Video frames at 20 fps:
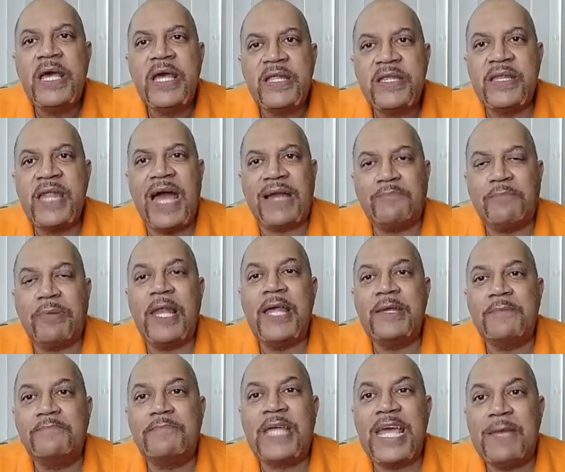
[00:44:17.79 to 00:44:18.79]
did not
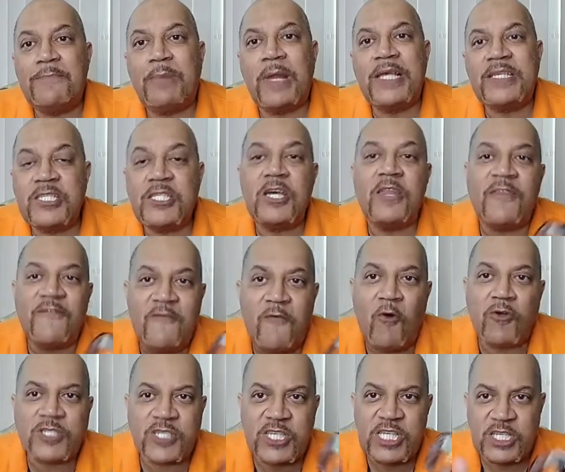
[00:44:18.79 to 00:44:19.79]
take place until the
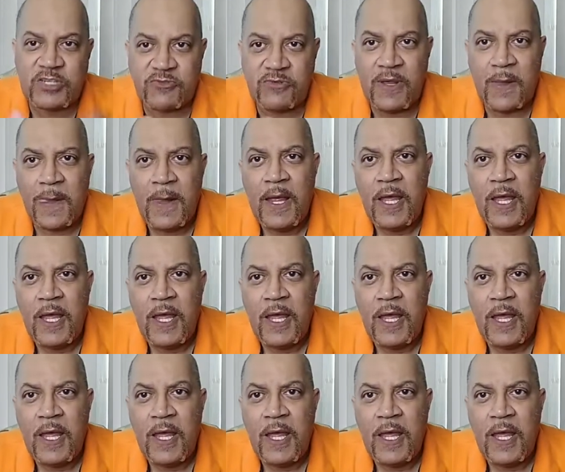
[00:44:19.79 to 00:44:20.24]
fourth century.